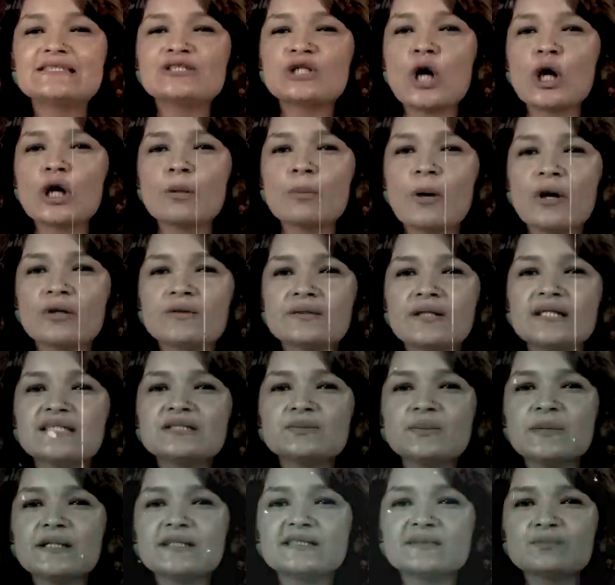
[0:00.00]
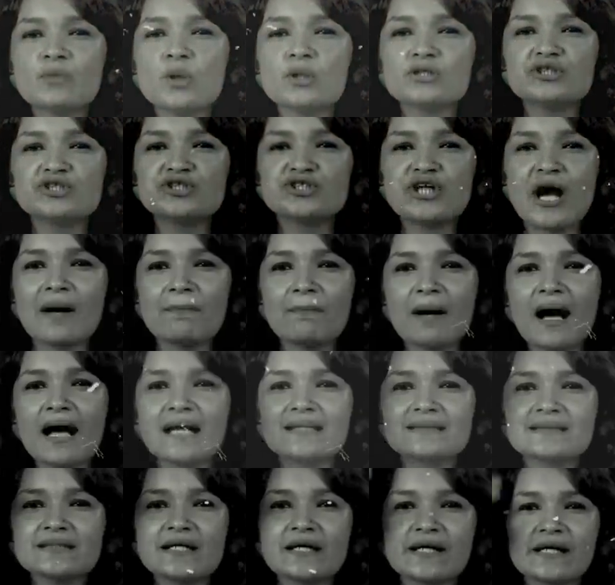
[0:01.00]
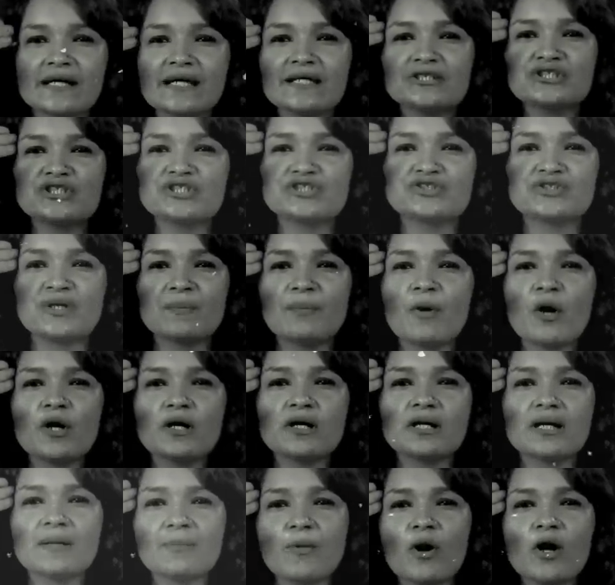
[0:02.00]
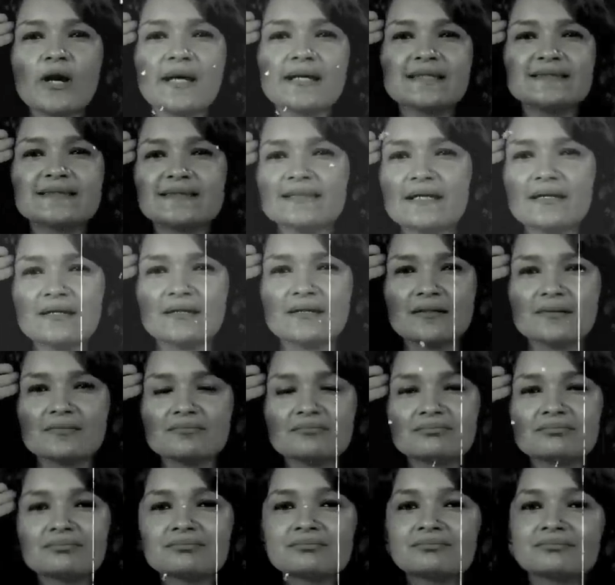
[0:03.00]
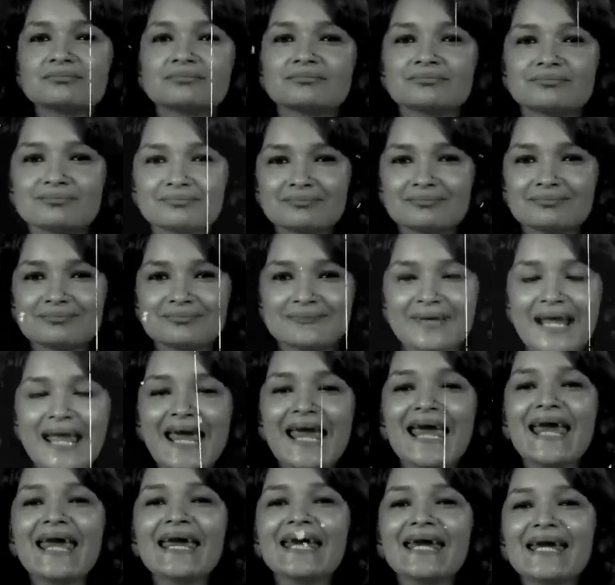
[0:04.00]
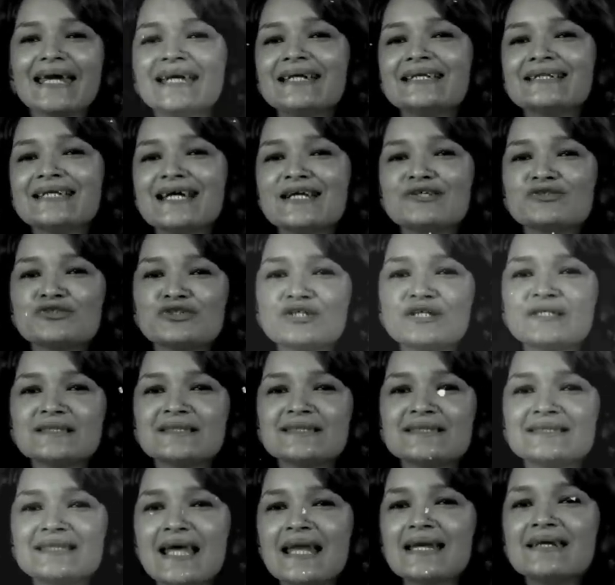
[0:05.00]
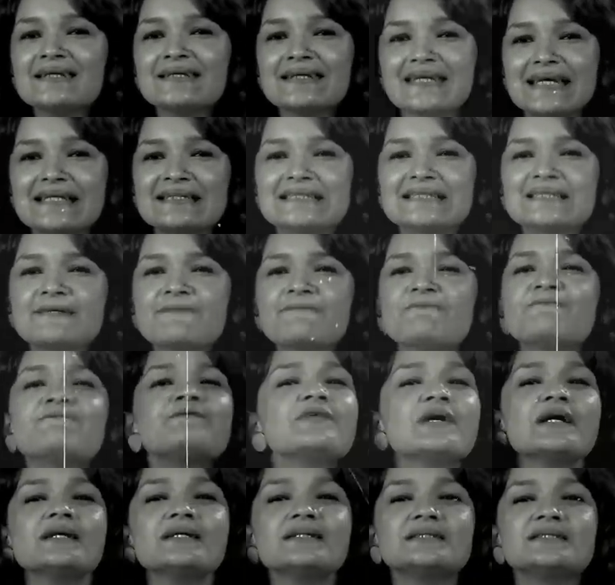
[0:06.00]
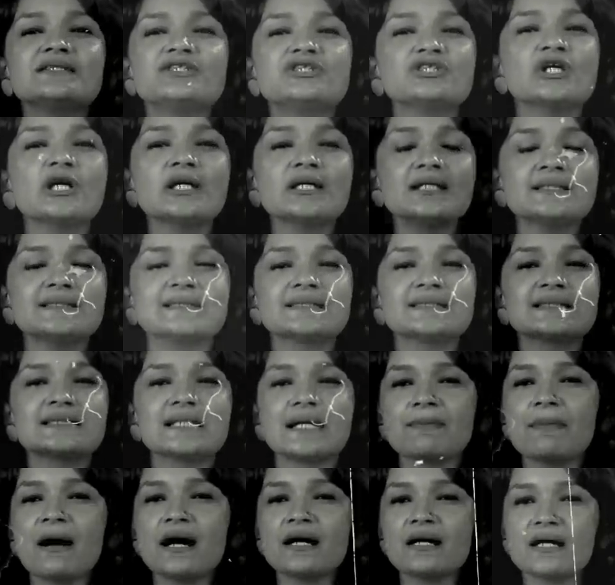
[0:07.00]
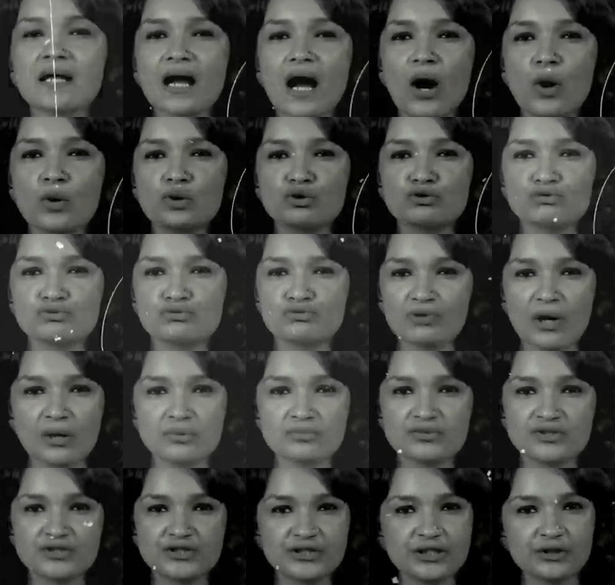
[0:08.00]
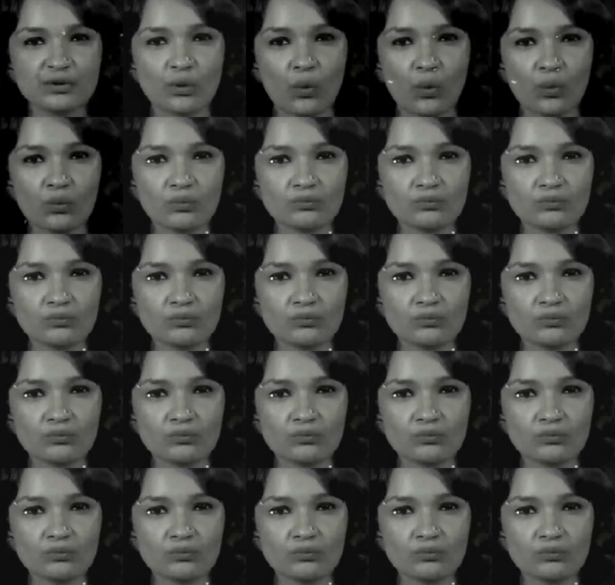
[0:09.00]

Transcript: talk about this week's most jabaz, courageous reporter reporting, sir. India Today sent its fearless journalist Commander Gau to ground zero.